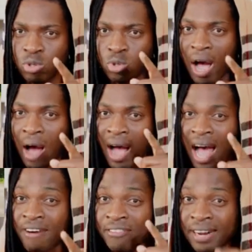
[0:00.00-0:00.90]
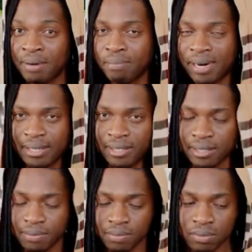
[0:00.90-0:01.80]
To our African
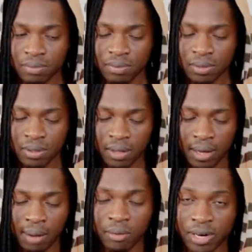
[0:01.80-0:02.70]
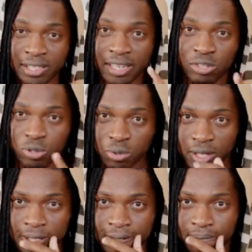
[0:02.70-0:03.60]
brothers, I'm going to say to you
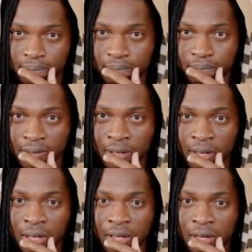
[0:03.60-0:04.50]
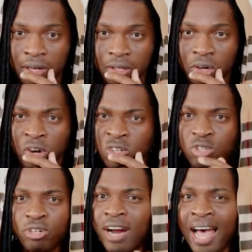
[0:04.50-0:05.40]
this. Don't
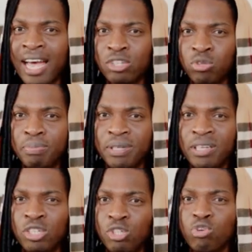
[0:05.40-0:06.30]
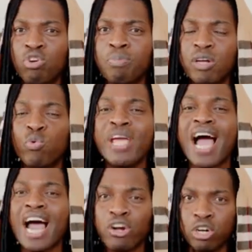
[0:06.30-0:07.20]
try to be European. We
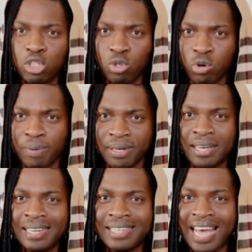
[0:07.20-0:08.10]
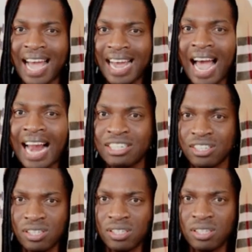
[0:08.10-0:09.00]
are not European. There are
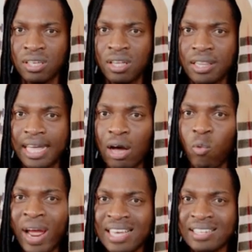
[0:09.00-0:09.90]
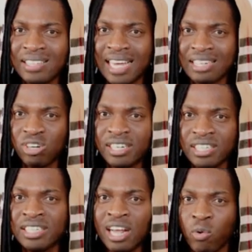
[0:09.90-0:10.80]
cultures, there are ways, that
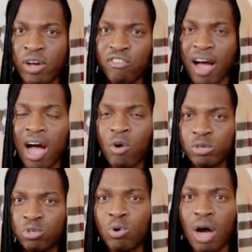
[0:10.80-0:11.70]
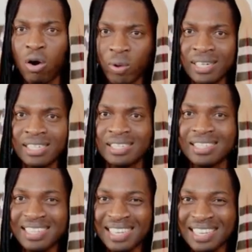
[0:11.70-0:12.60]
traditional way of how we do our
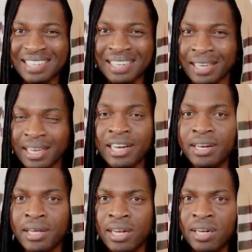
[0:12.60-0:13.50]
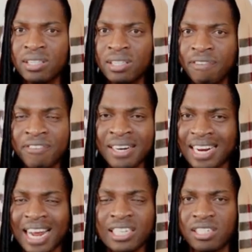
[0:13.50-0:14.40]
weddings in
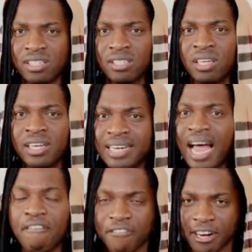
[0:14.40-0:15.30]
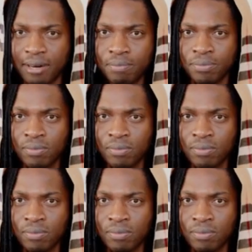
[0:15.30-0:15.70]
different countries in Africa.